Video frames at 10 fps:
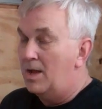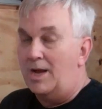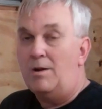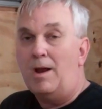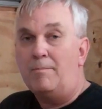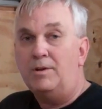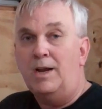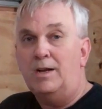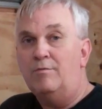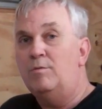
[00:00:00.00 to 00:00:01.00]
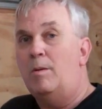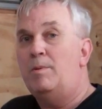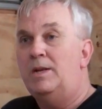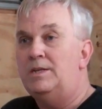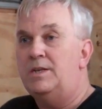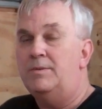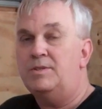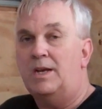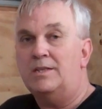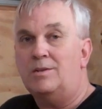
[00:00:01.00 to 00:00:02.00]
anyway, I'm going to head over to my buddy Jim's
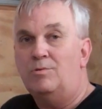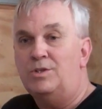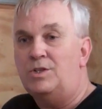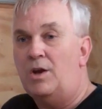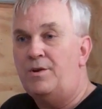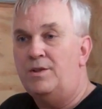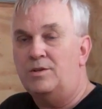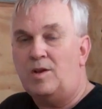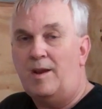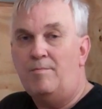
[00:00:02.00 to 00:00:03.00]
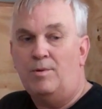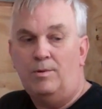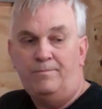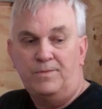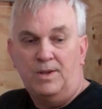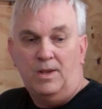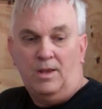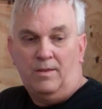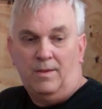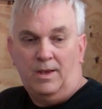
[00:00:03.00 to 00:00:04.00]
house. I want to show you the table
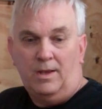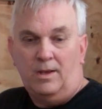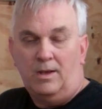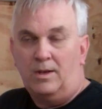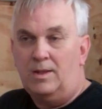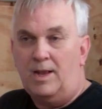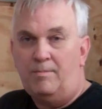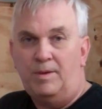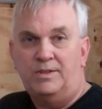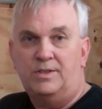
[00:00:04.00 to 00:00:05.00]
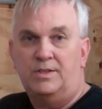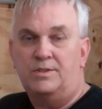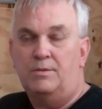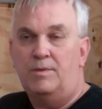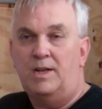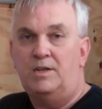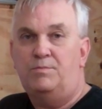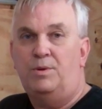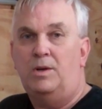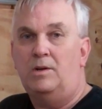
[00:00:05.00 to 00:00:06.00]
uh, clamping system that he's
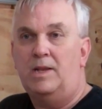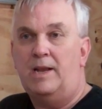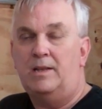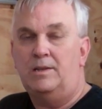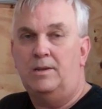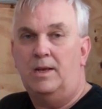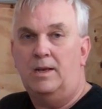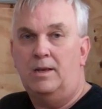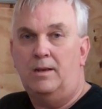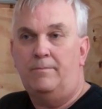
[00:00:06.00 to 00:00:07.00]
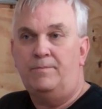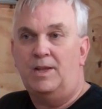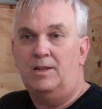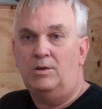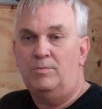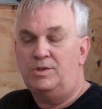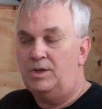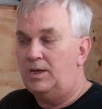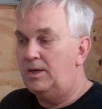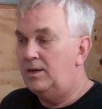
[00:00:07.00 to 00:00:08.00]
put on that, uh, that little
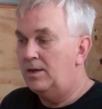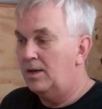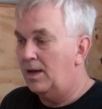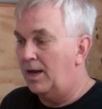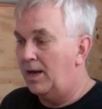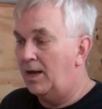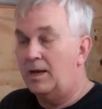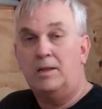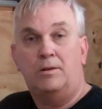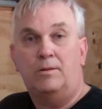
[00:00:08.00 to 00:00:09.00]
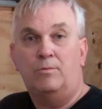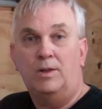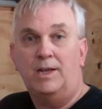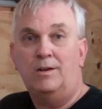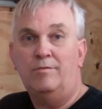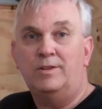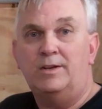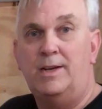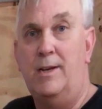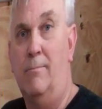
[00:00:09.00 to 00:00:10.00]
machine. And we'll head over
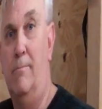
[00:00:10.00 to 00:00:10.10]
there now.